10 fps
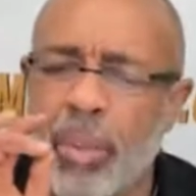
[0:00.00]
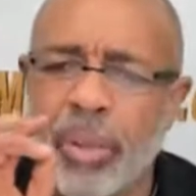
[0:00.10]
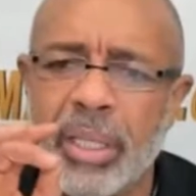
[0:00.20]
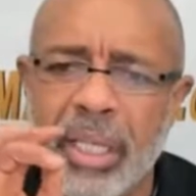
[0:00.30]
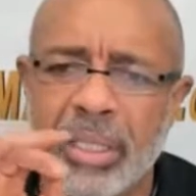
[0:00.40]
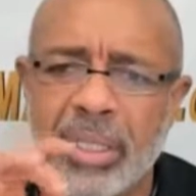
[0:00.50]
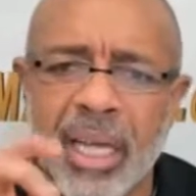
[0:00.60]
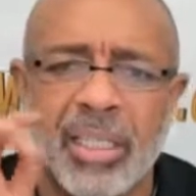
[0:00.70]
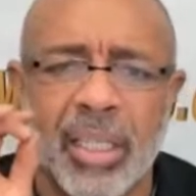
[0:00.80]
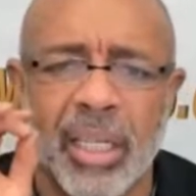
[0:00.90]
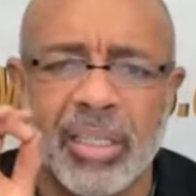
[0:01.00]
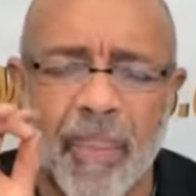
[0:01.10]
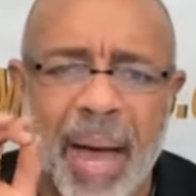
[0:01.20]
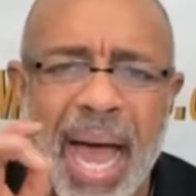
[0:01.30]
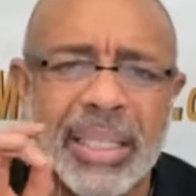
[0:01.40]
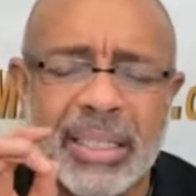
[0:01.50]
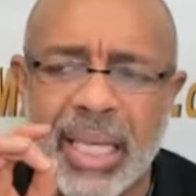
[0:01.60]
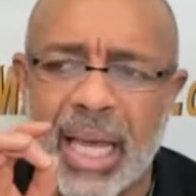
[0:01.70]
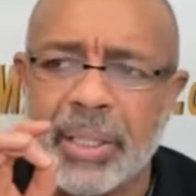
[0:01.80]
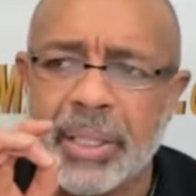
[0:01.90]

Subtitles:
we need is a mindset.